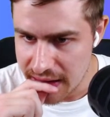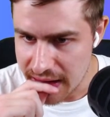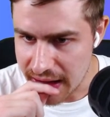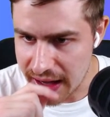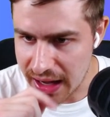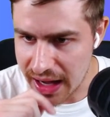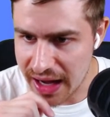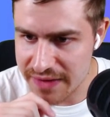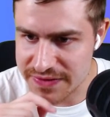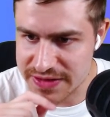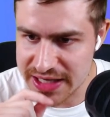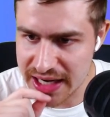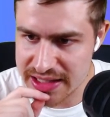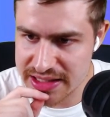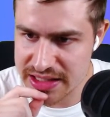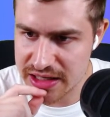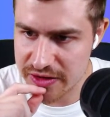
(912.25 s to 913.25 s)
I have
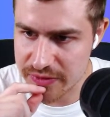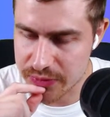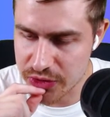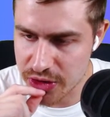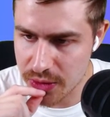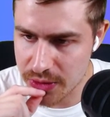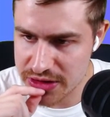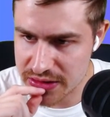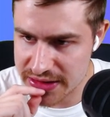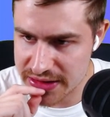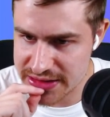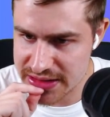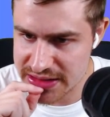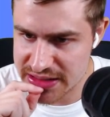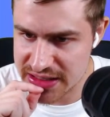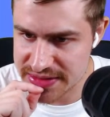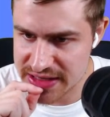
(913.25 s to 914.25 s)
Diaz instead of Bruno with the rest of
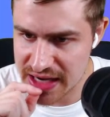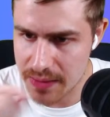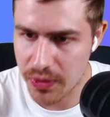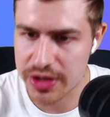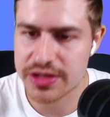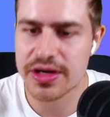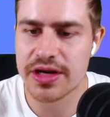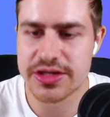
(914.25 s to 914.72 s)
the team. Same what?